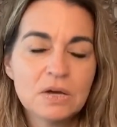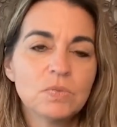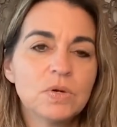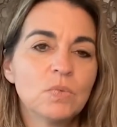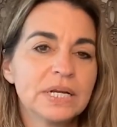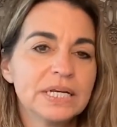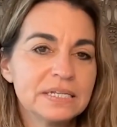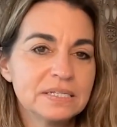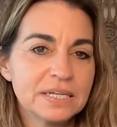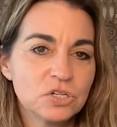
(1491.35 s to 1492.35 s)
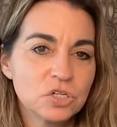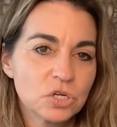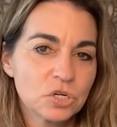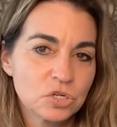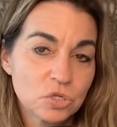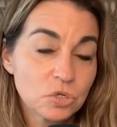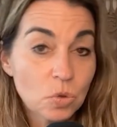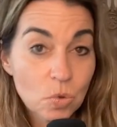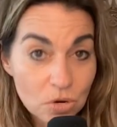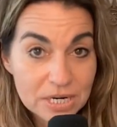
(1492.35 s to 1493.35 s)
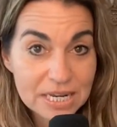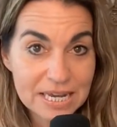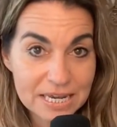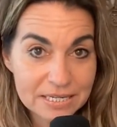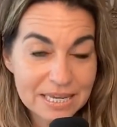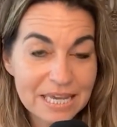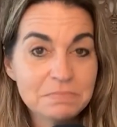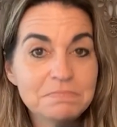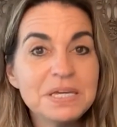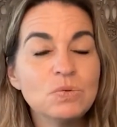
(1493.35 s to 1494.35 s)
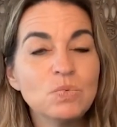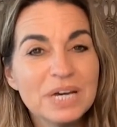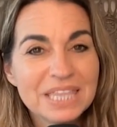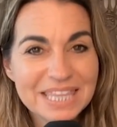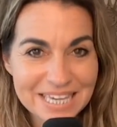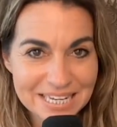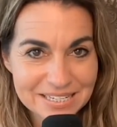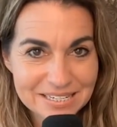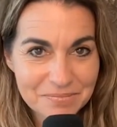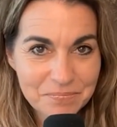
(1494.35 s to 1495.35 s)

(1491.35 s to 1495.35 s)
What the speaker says: We want to instead turn toward it and be with it.